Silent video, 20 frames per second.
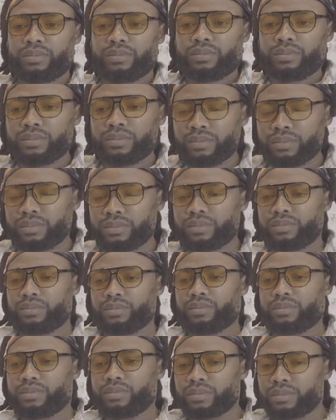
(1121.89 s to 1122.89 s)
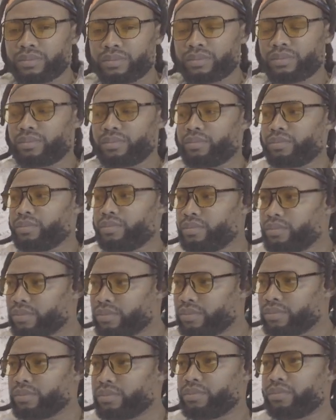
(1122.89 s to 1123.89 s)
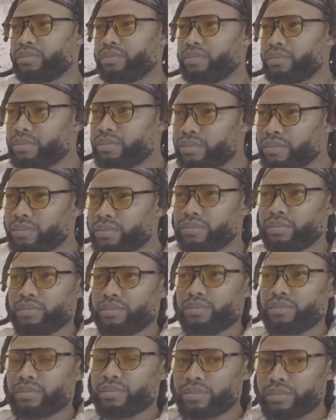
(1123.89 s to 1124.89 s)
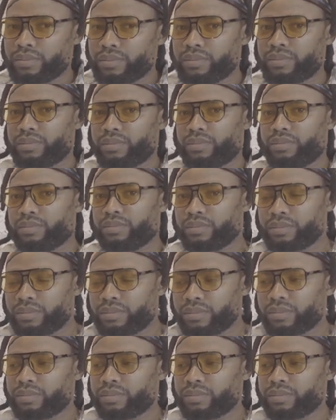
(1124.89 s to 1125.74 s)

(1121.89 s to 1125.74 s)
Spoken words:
This person isn't speaking.